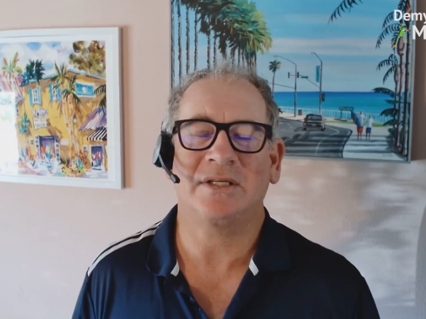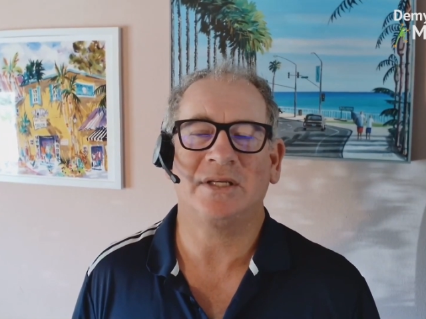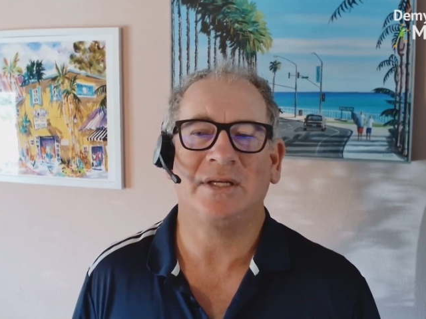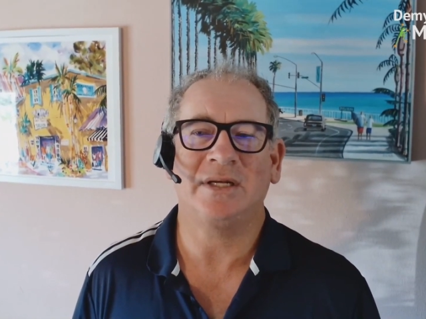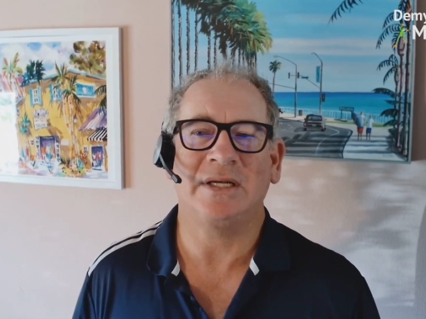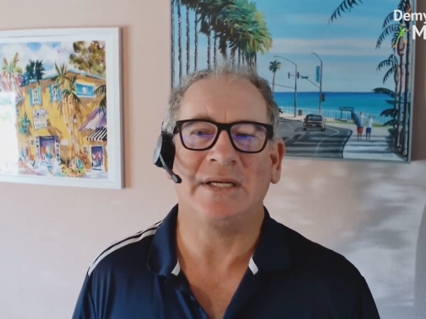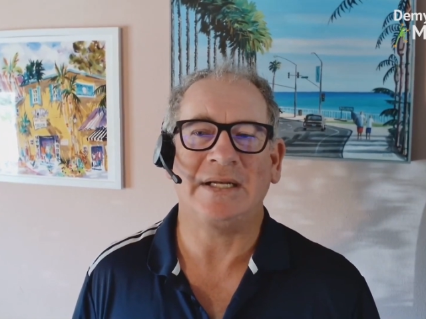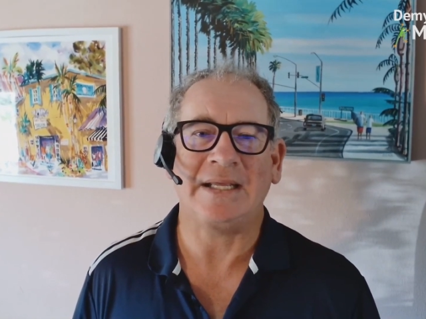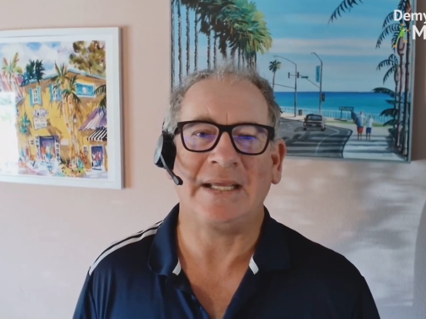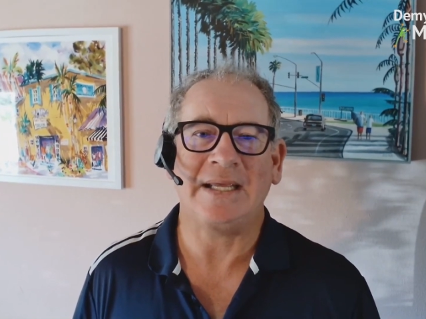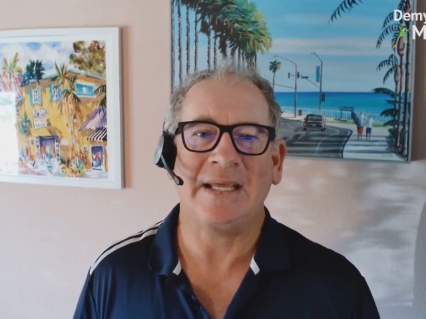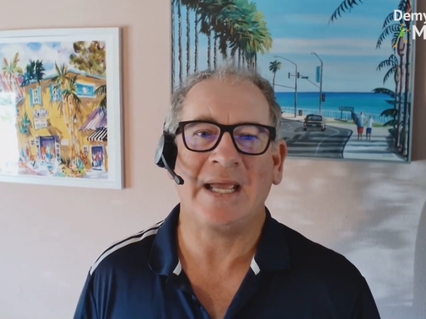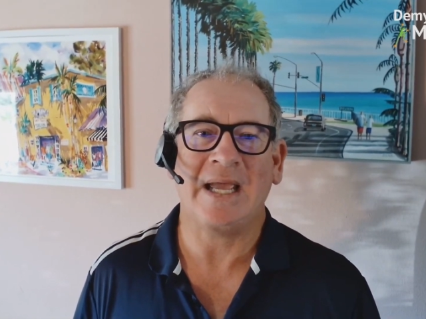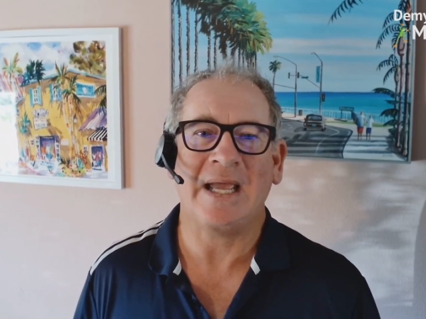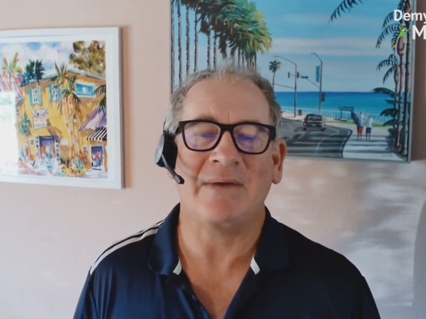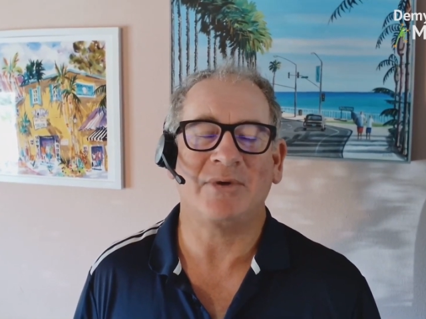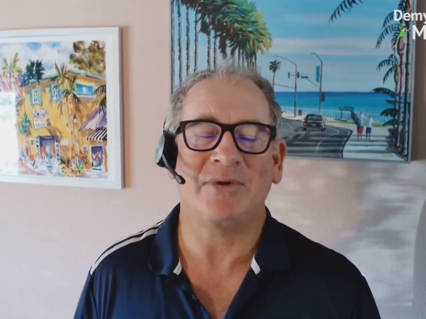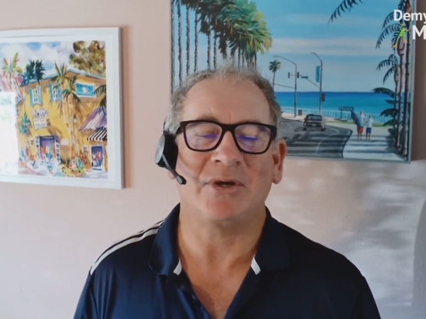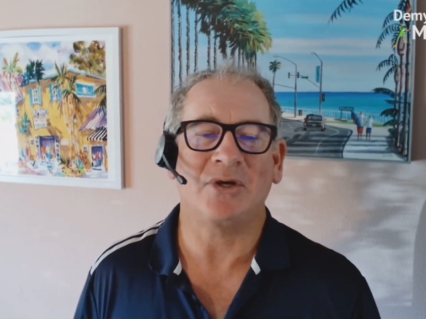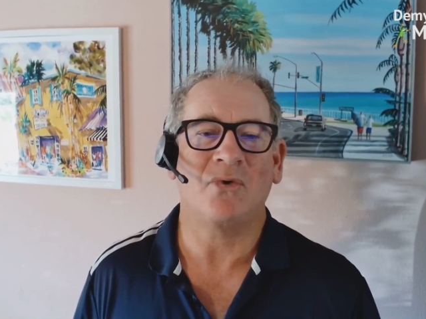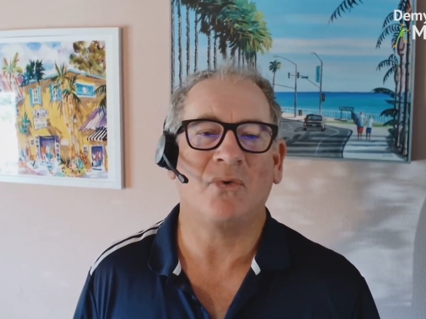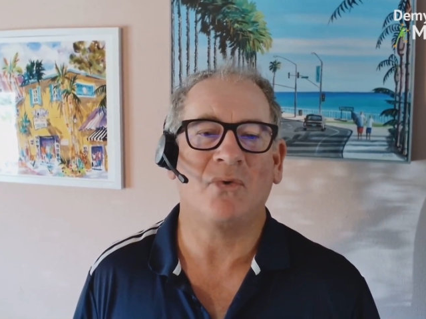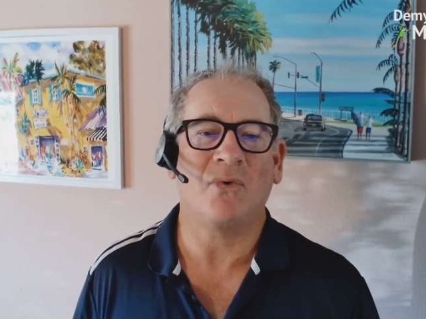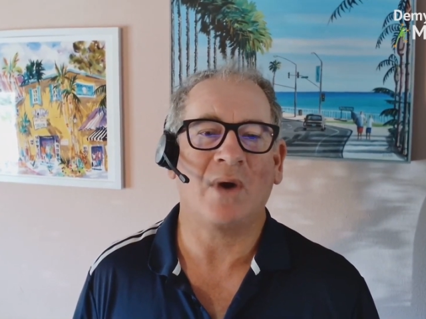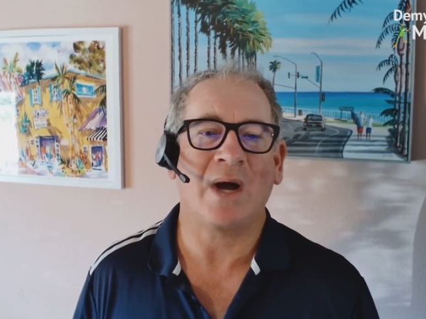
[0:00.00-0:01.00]
in an EA
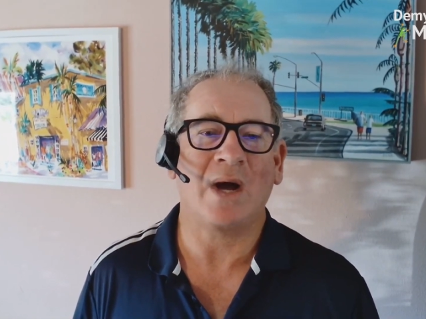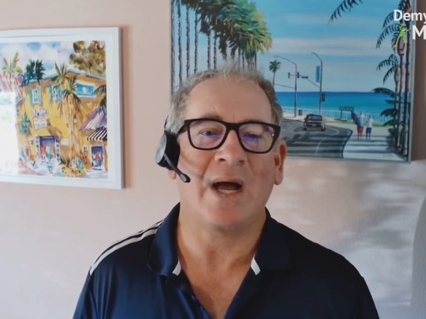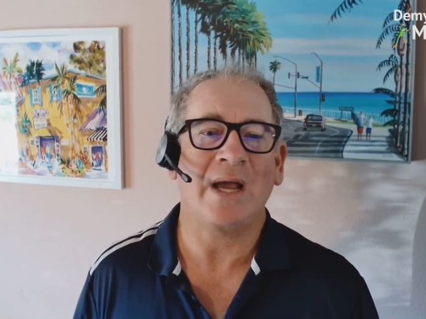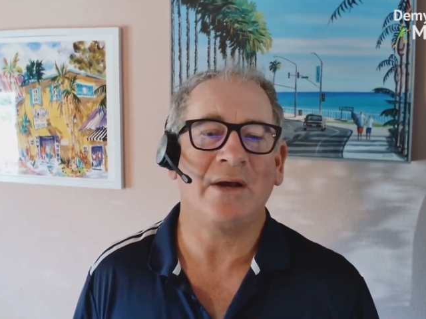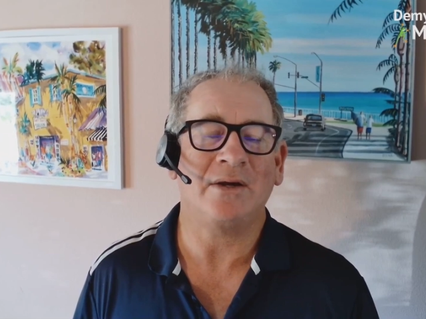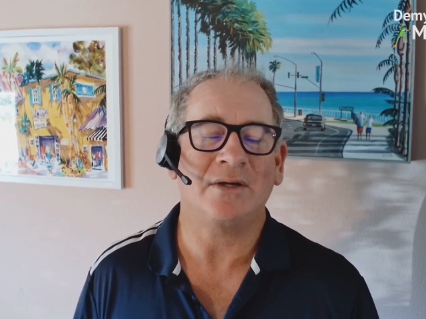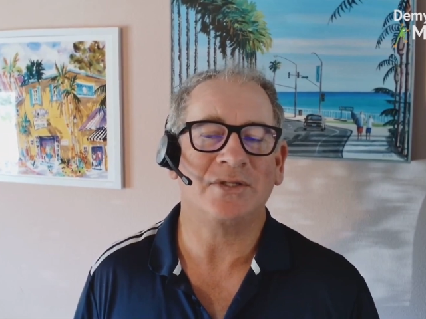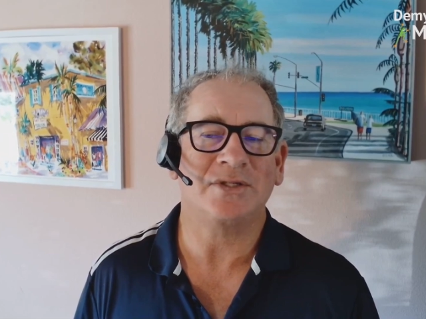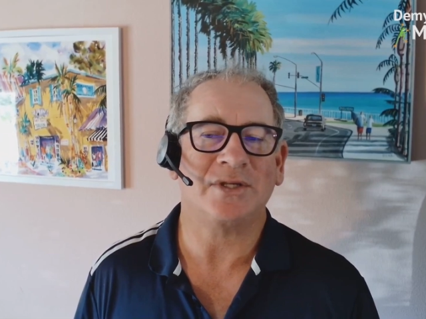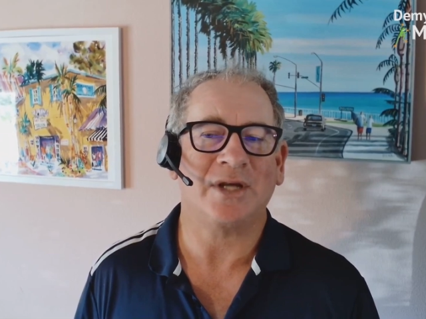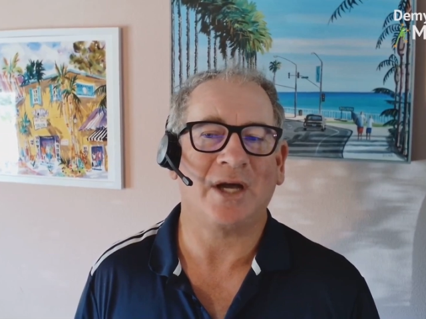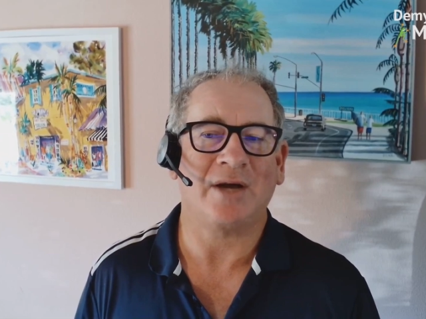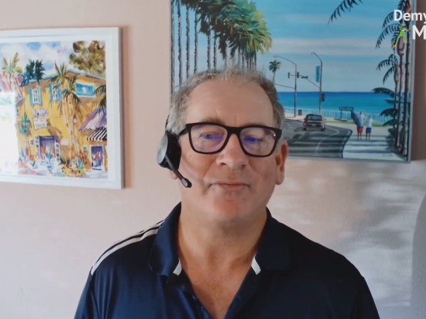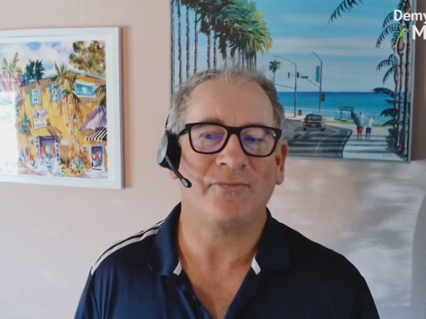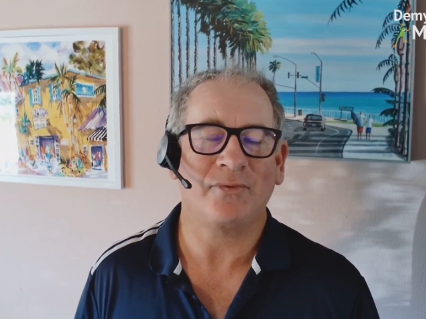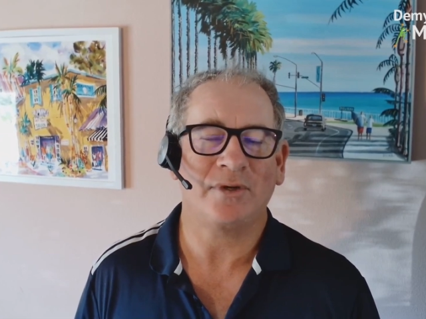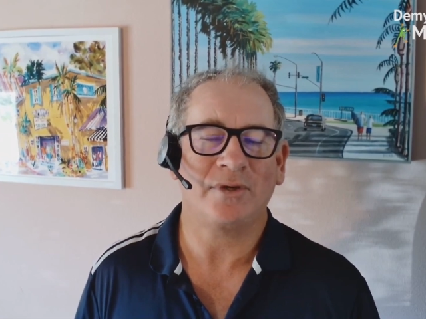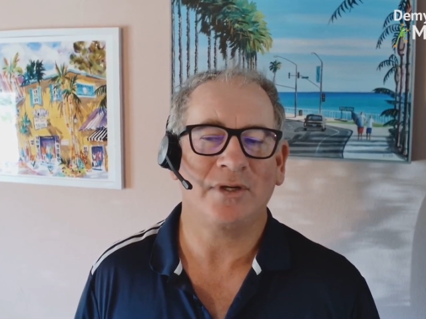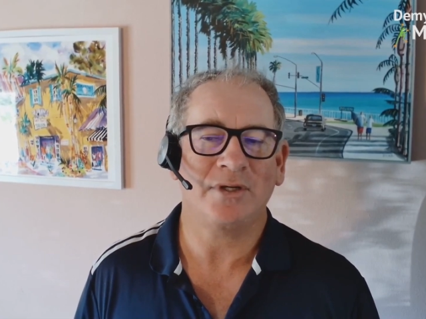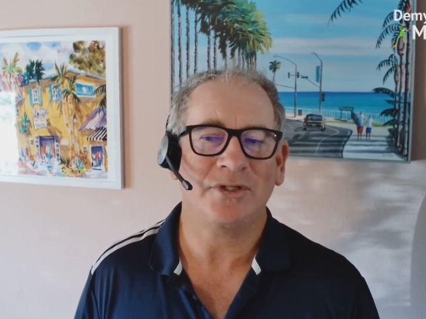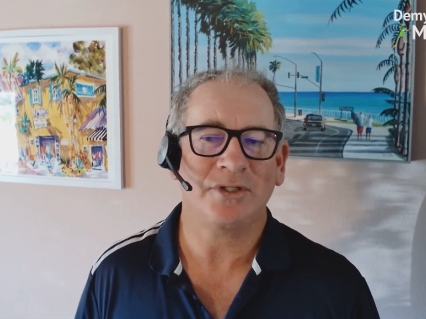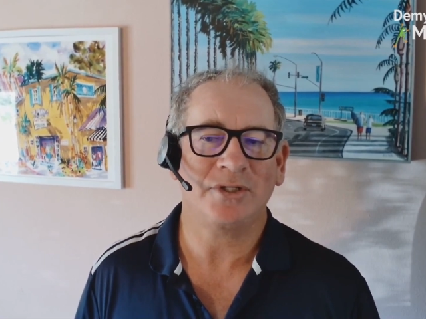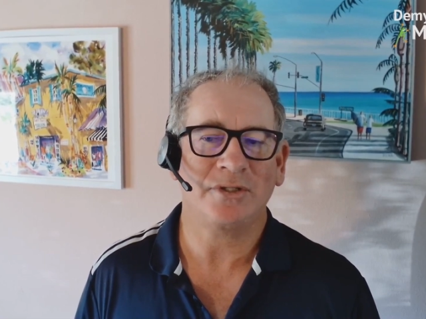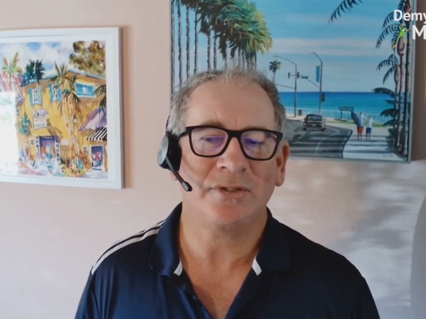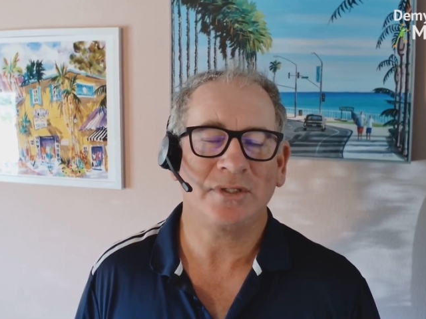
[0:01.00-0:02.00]
require software
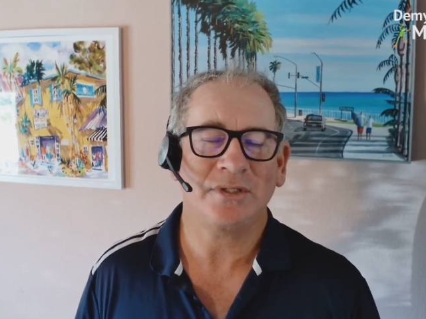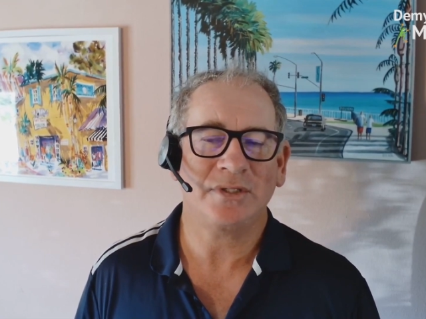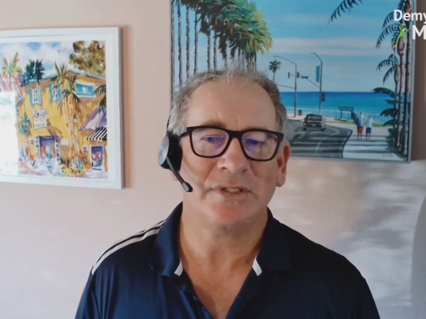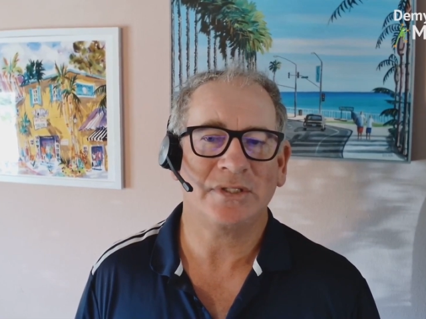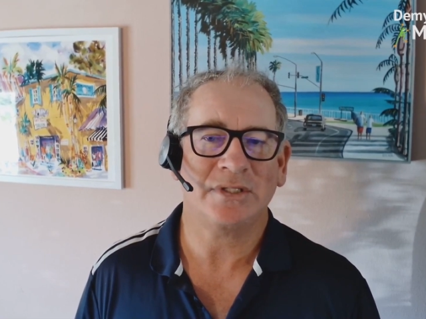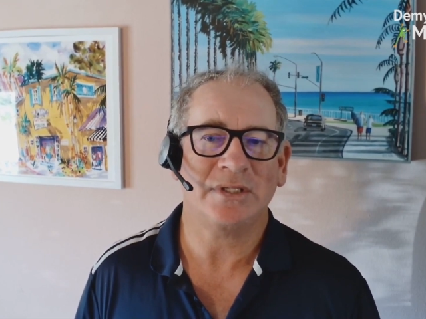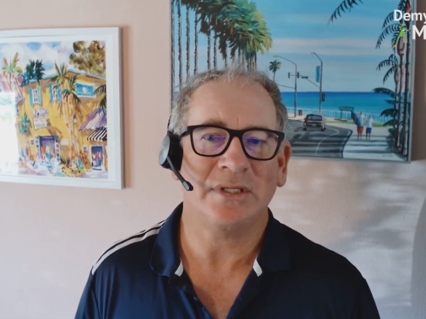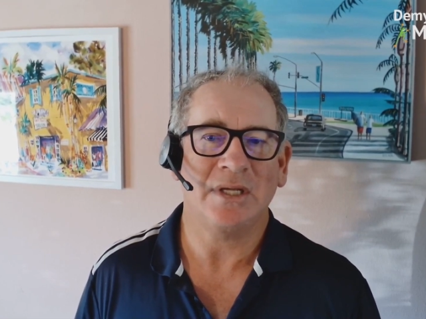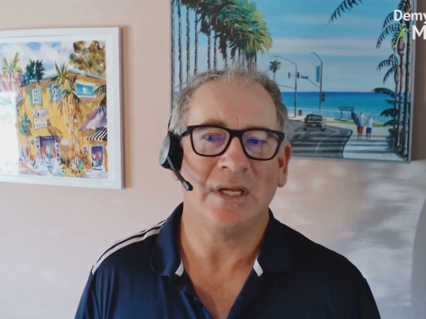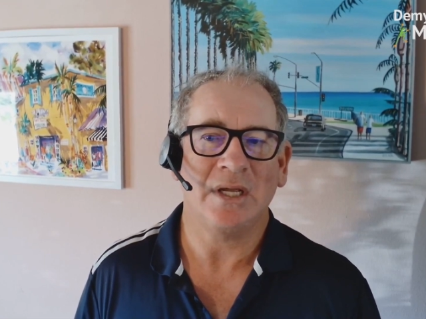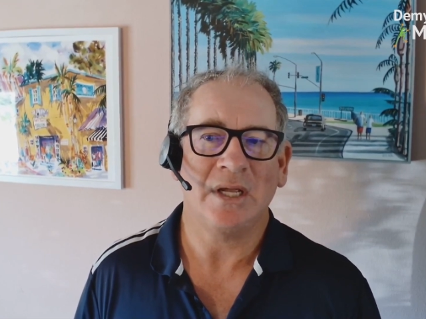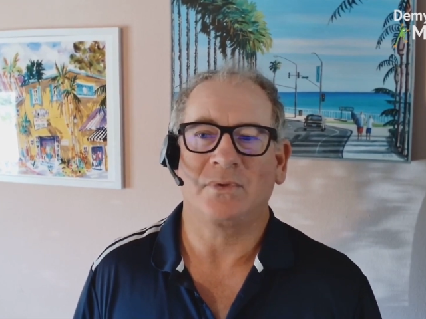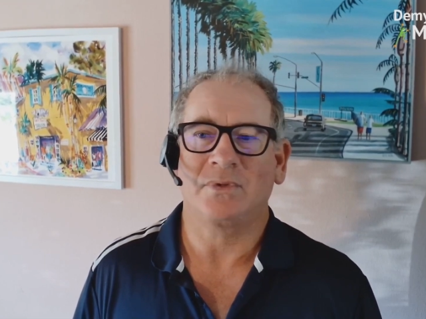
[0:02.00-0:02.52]
assurance.